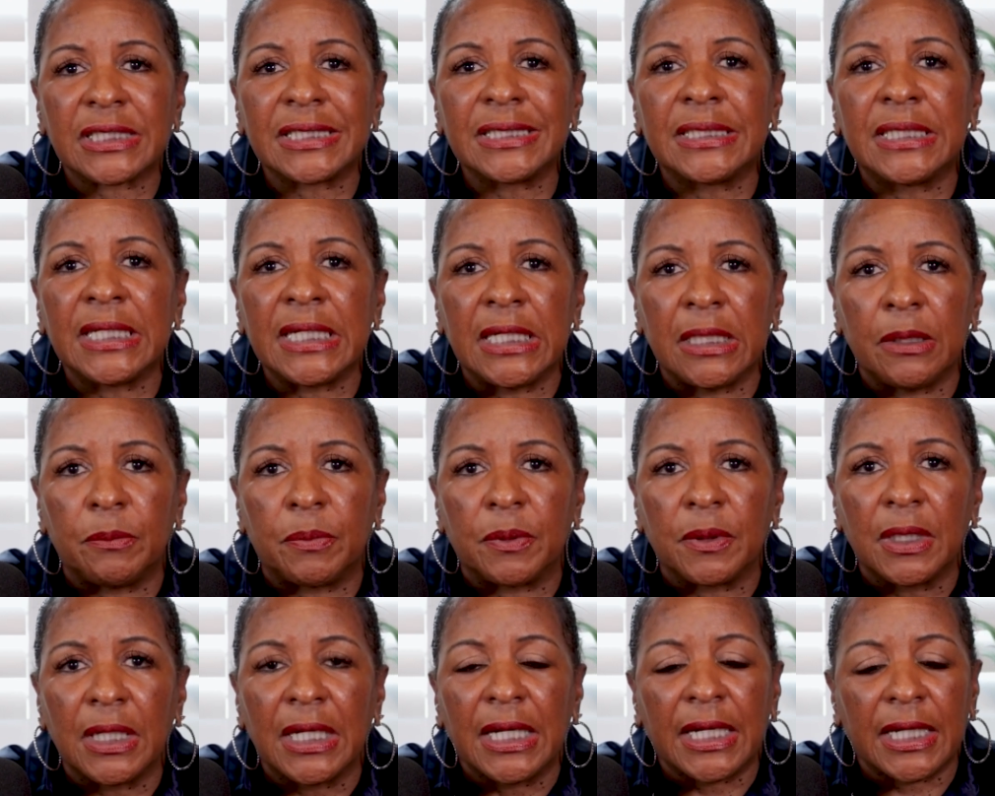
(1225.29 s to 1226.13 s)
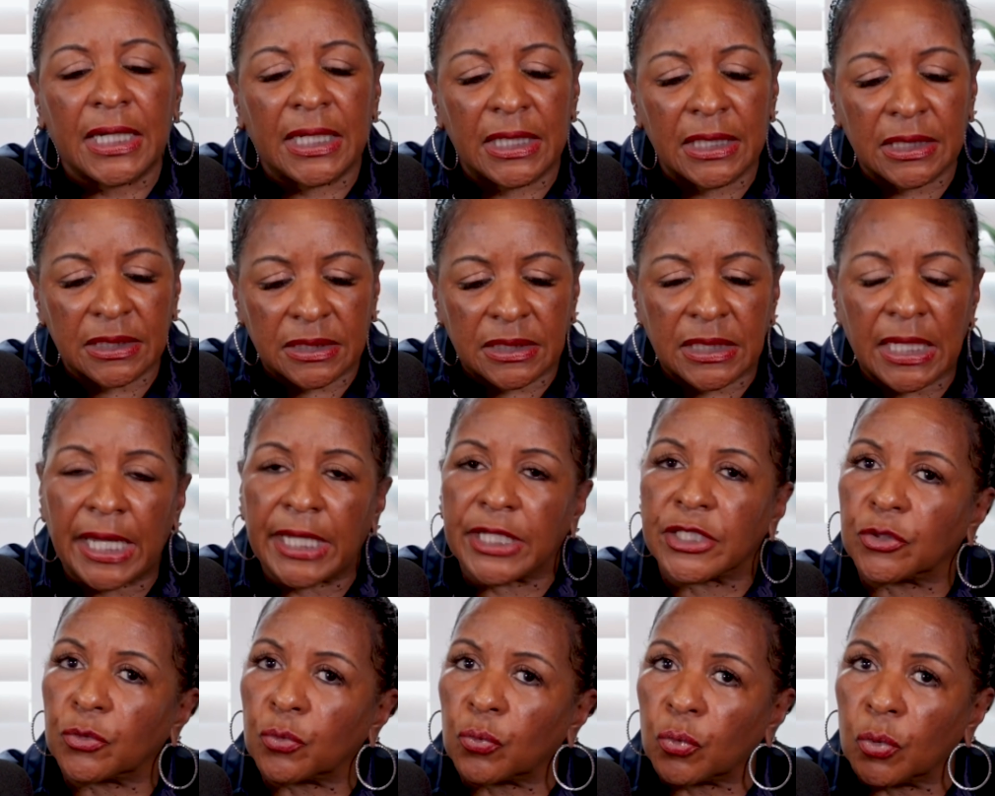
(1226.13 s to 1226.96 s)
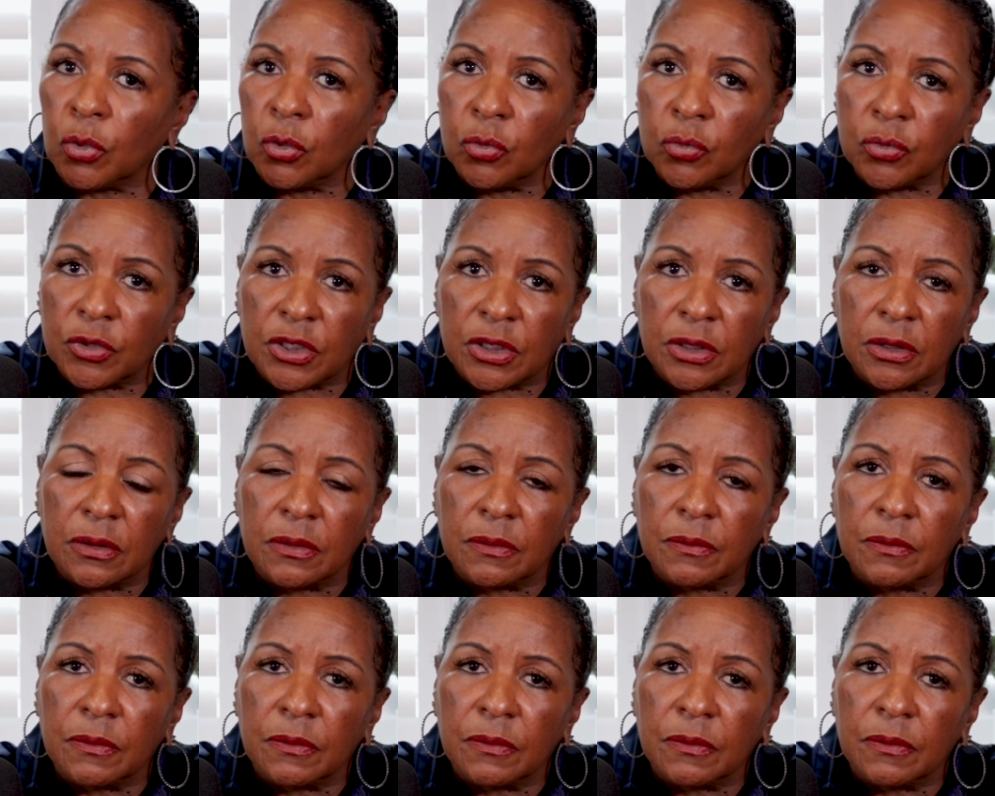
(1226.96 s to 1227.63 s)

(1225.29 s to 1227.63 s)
deep. It takes root.